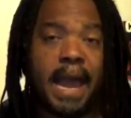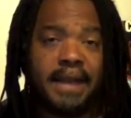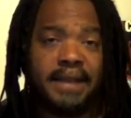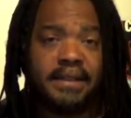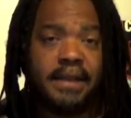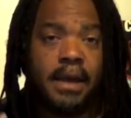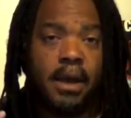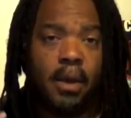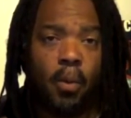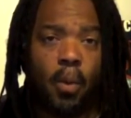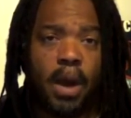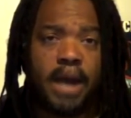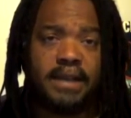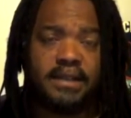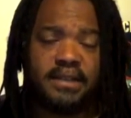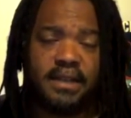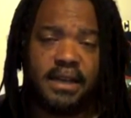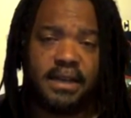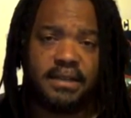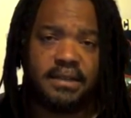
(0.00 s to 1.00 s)
as White
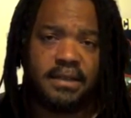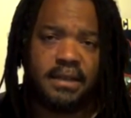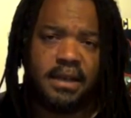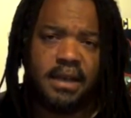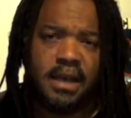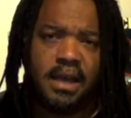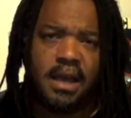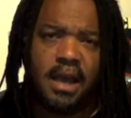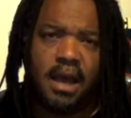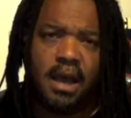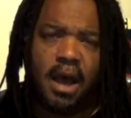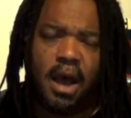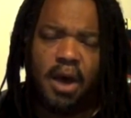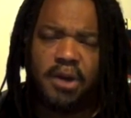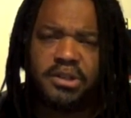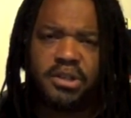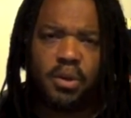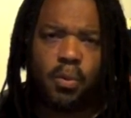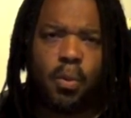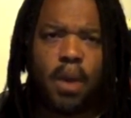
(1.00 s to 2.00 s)
states.
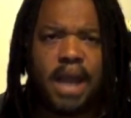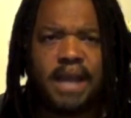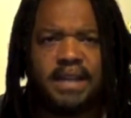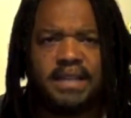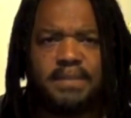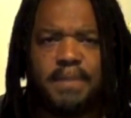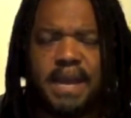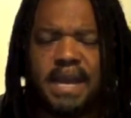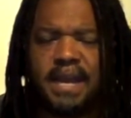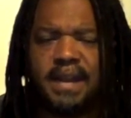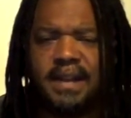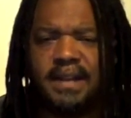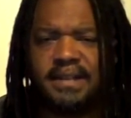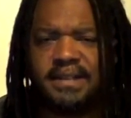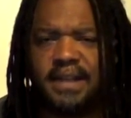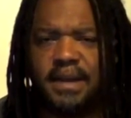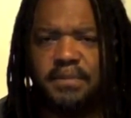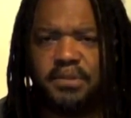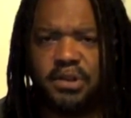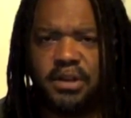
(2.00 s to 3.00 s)
Also, White is making an
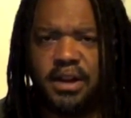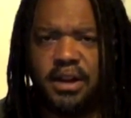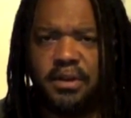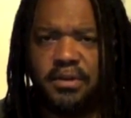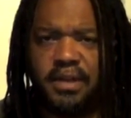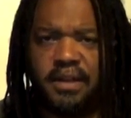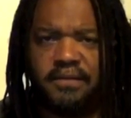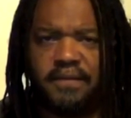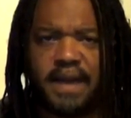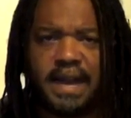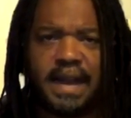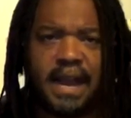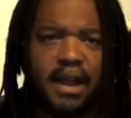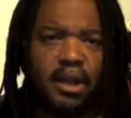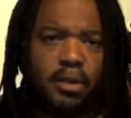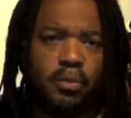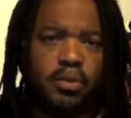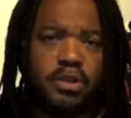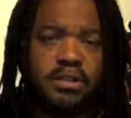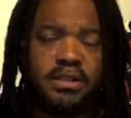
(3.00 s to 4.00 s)
assumption here that Van
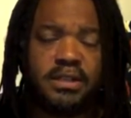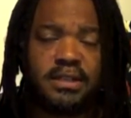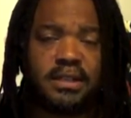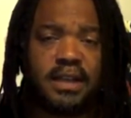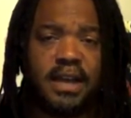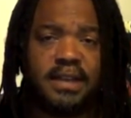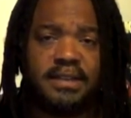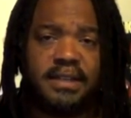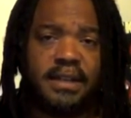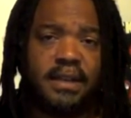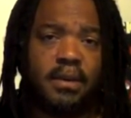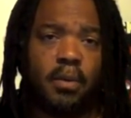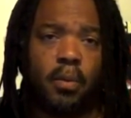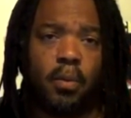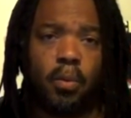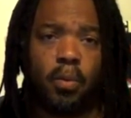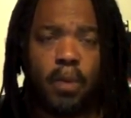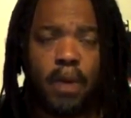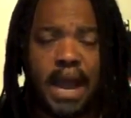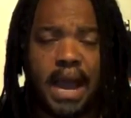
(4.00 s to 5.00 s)
Allen was discussing
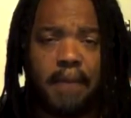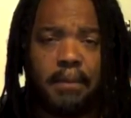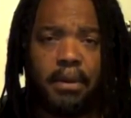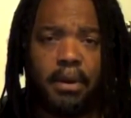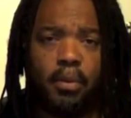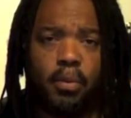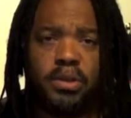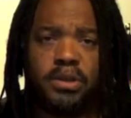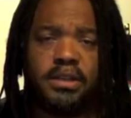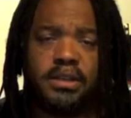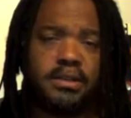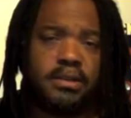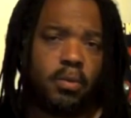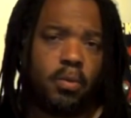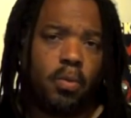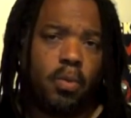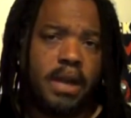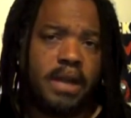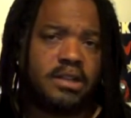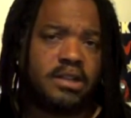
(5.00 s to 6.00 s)
rem, which is
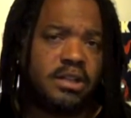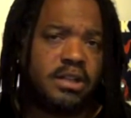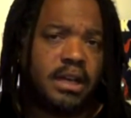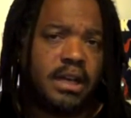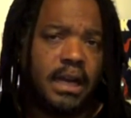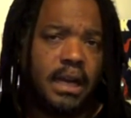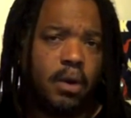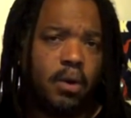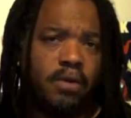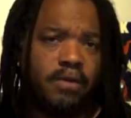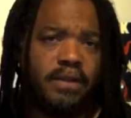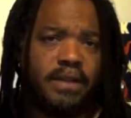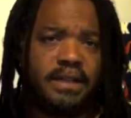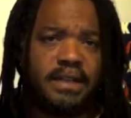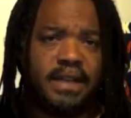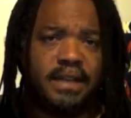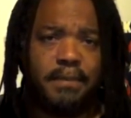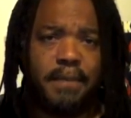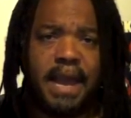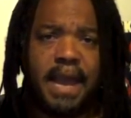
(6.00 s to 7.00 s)
roentgen
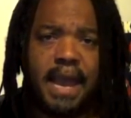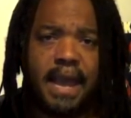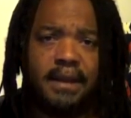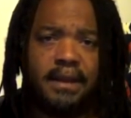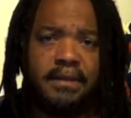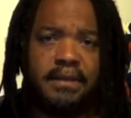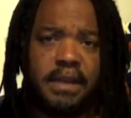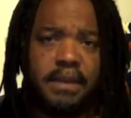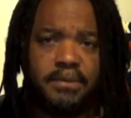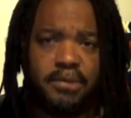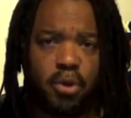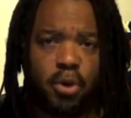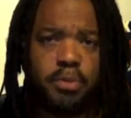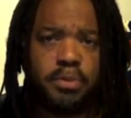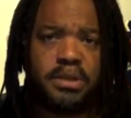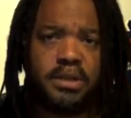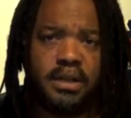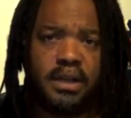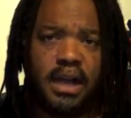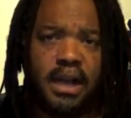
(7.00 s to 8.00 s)
equivalent in man, the
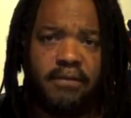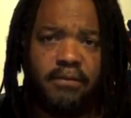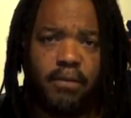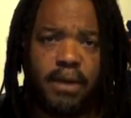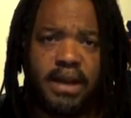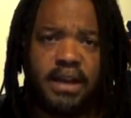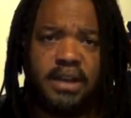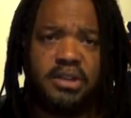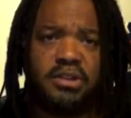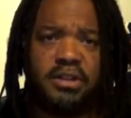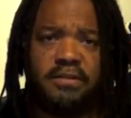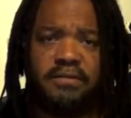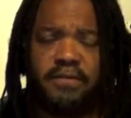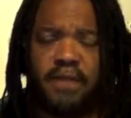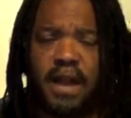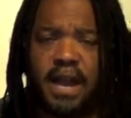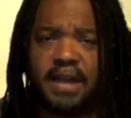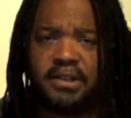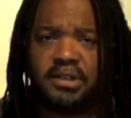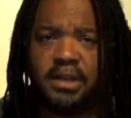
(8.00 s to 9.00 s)
absorption of radiation in
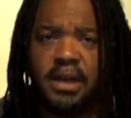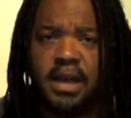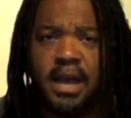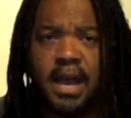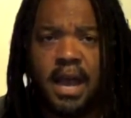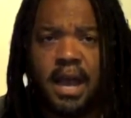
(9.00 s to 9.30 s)
flesh,